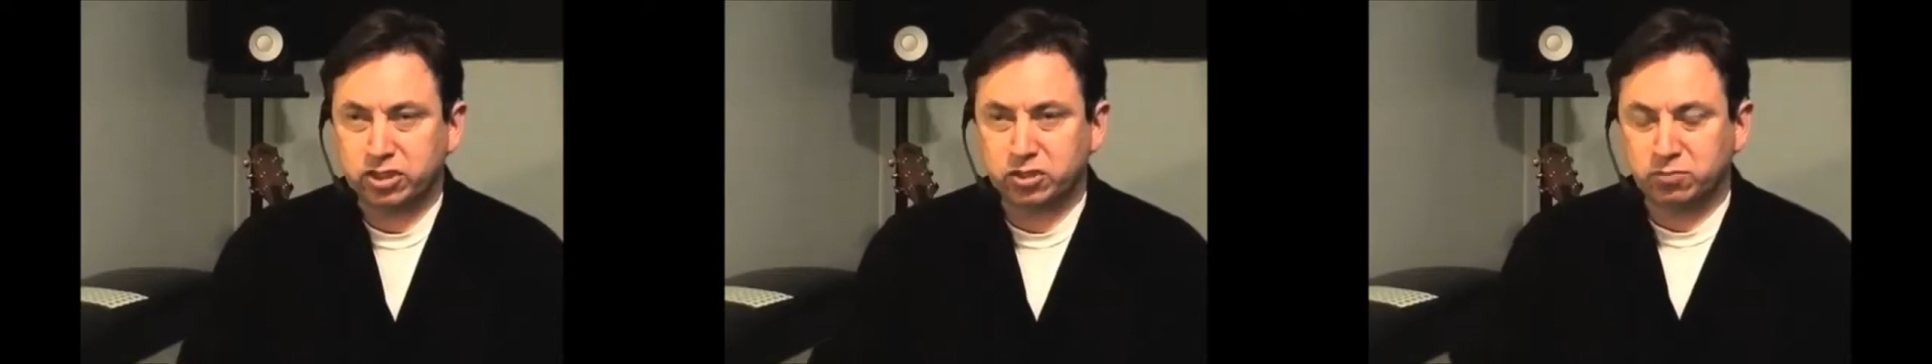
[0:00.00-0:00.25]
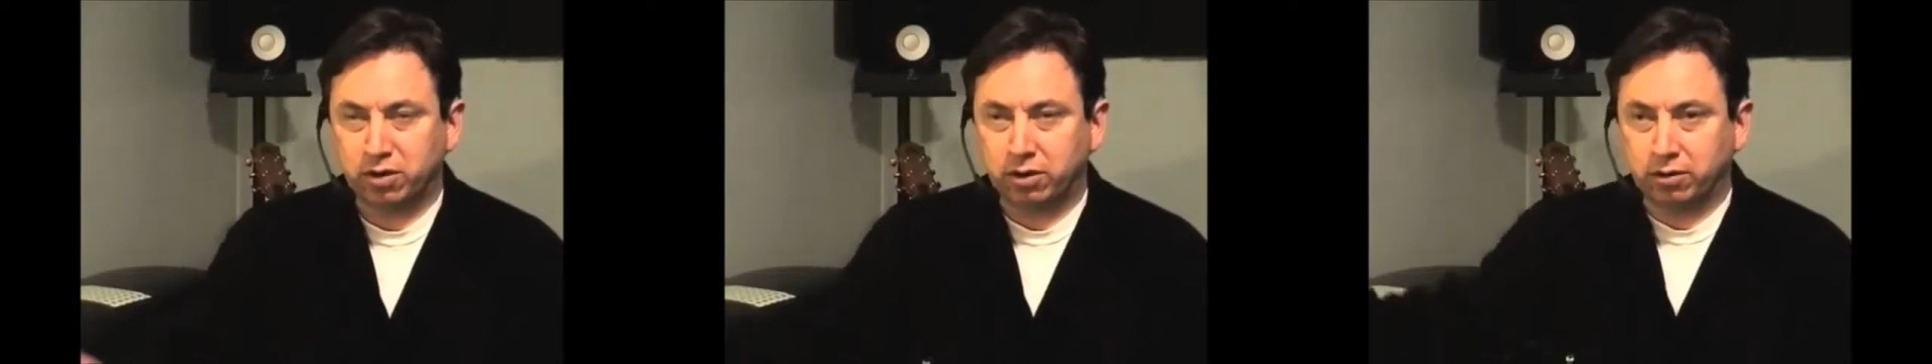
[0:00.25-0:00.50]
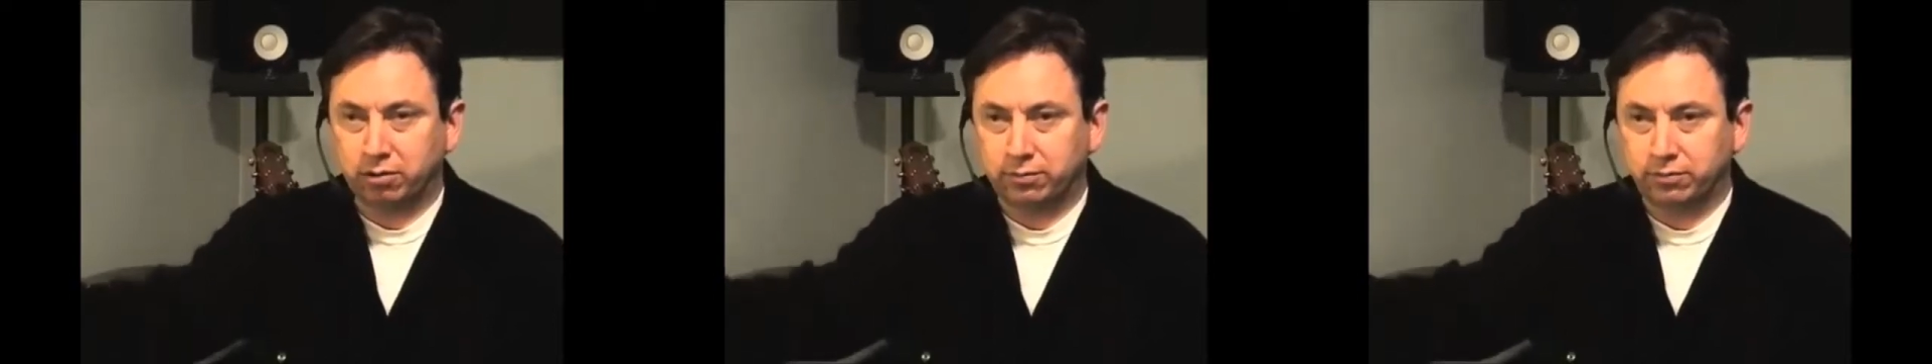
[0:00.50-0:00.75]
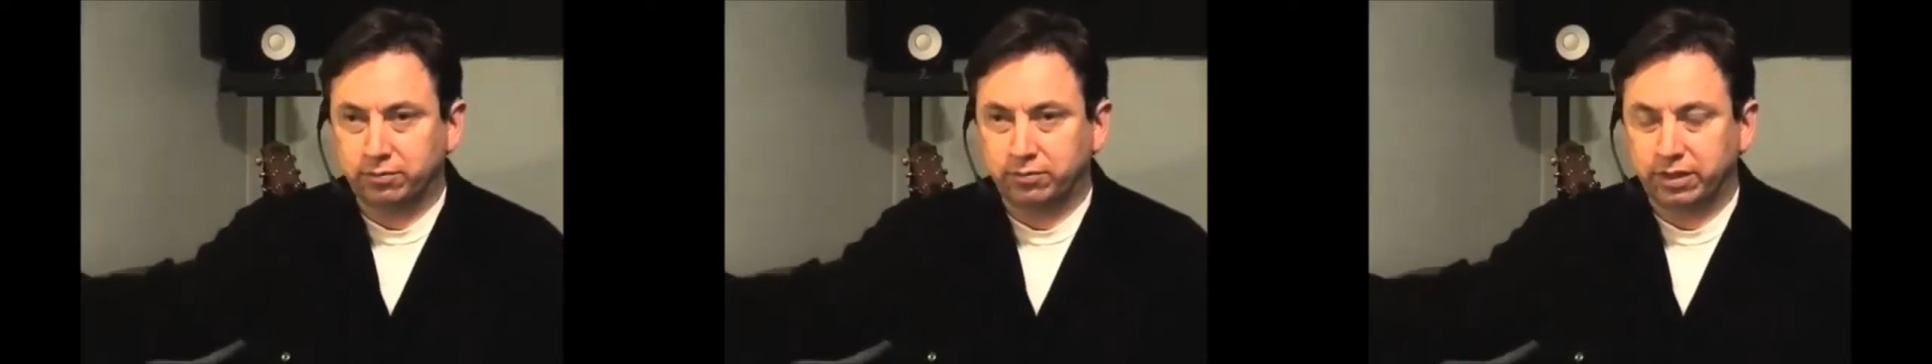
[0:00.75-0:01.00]
small
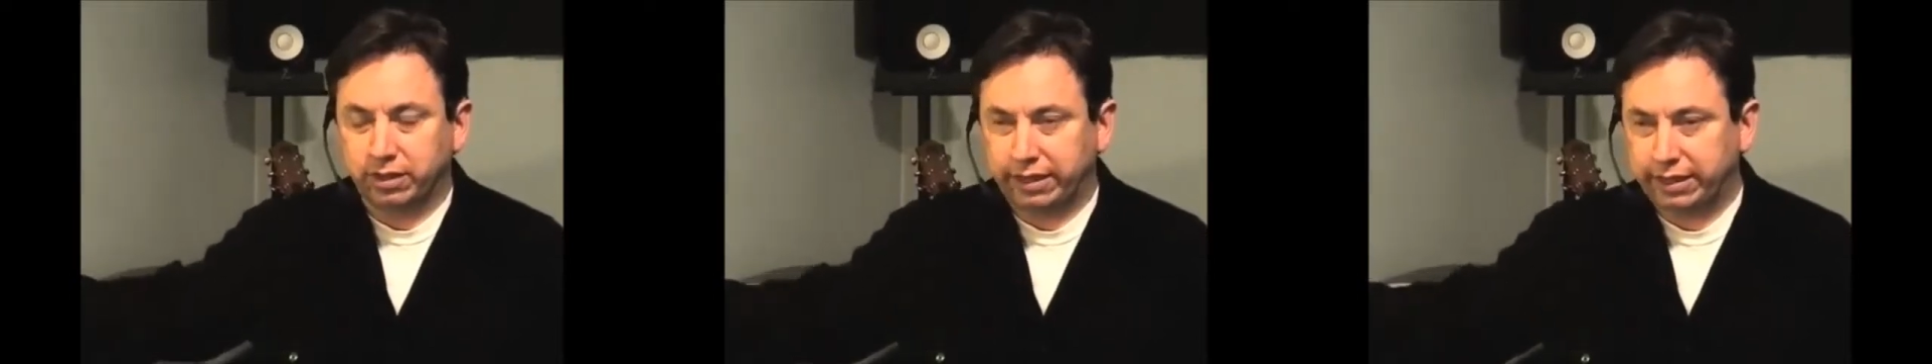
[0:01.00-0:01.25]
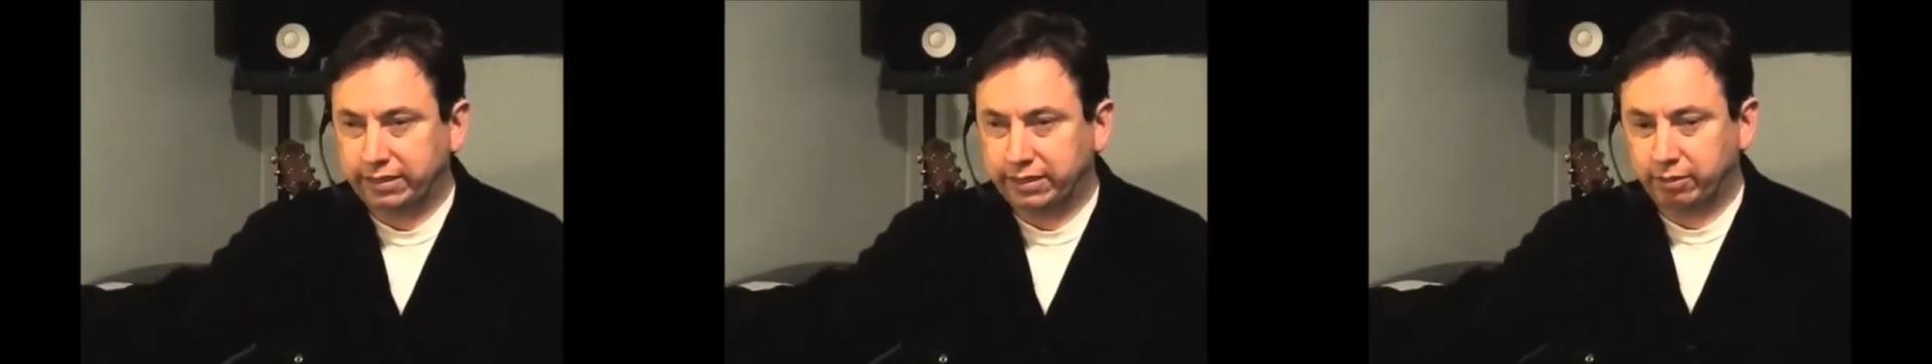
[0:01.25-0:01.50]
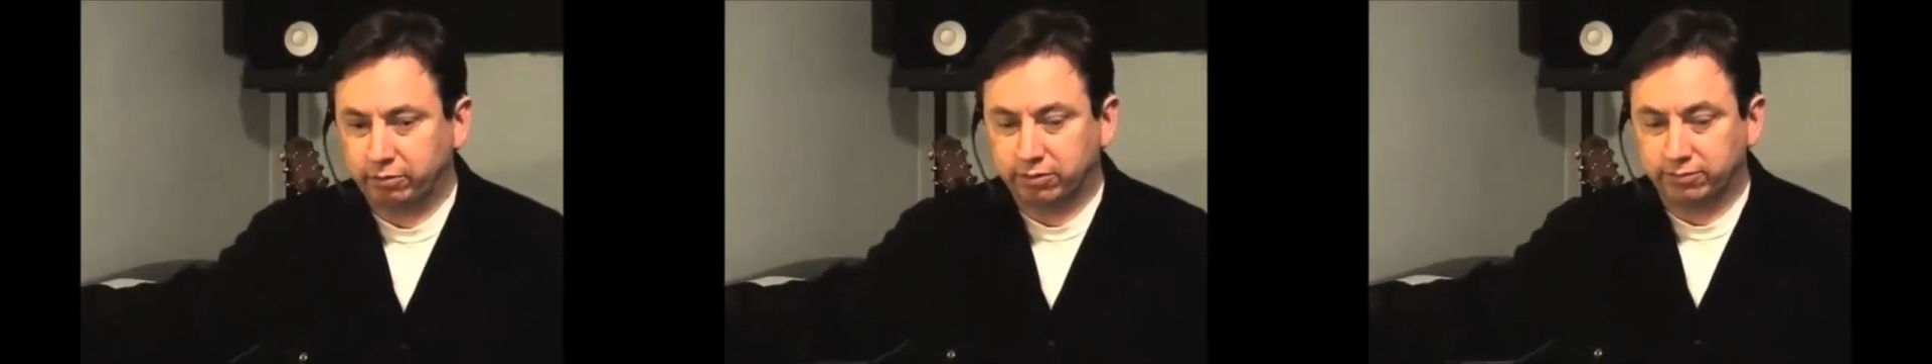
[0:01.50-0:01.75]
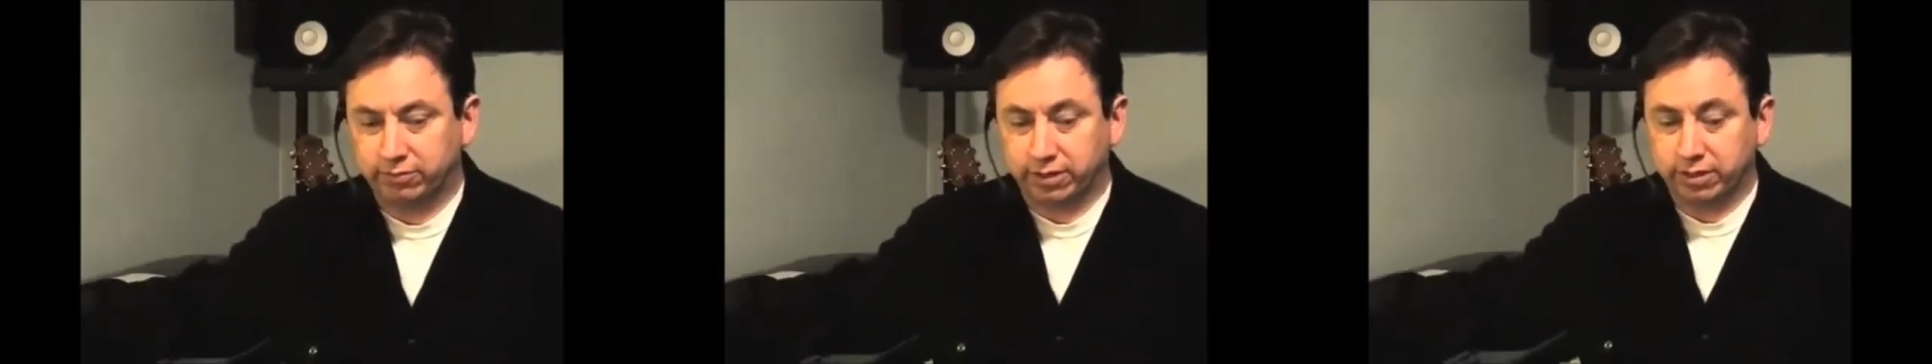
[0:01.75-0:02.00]
handheld
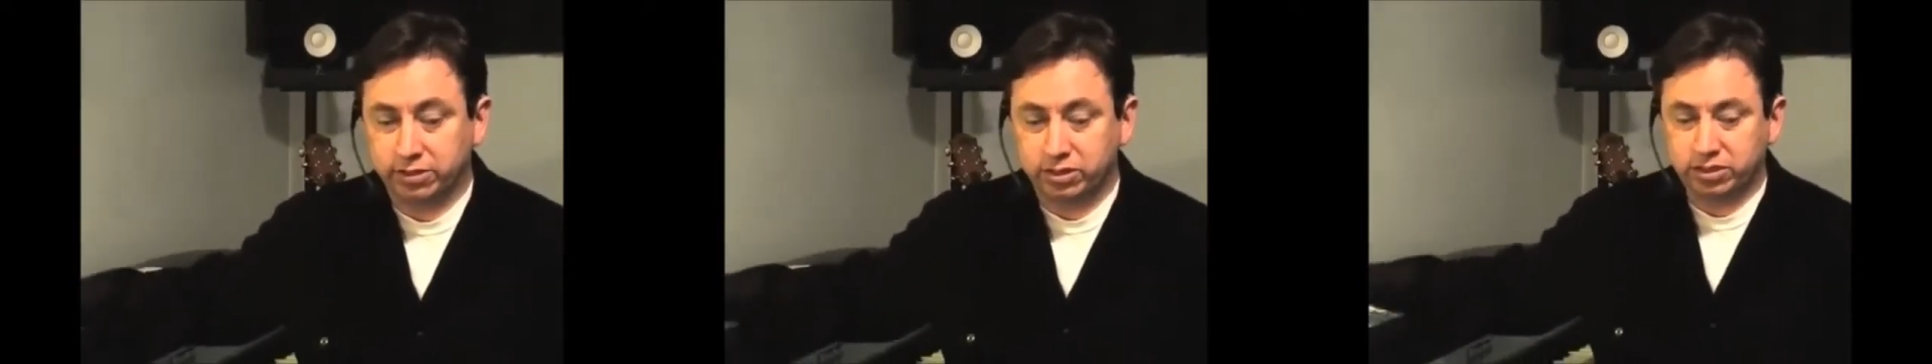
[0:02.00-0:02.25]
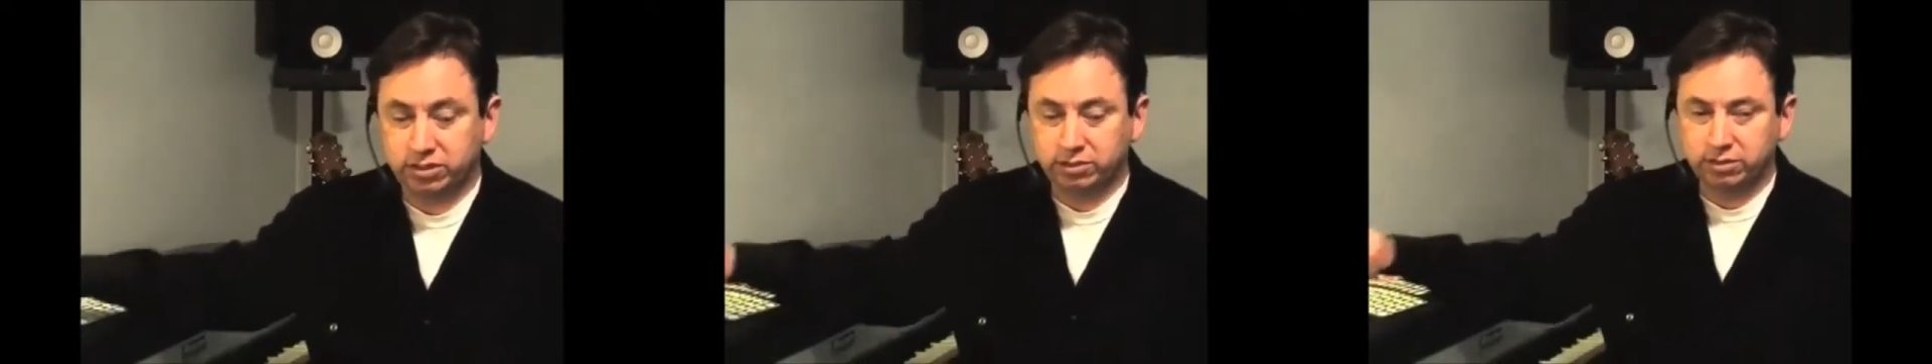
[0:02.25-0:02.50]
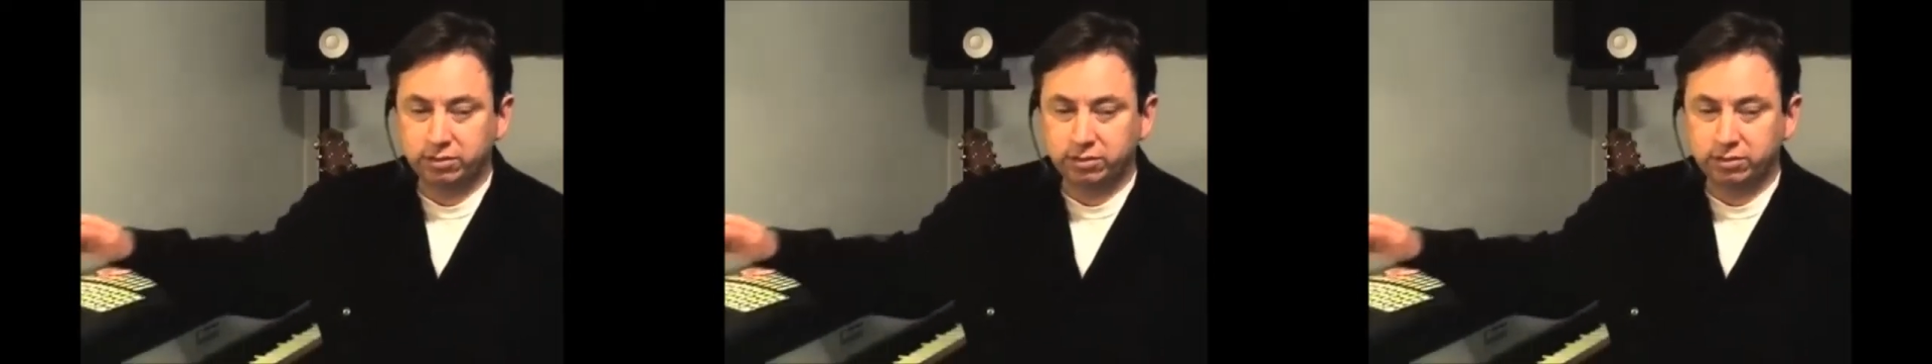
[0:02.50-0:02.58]
device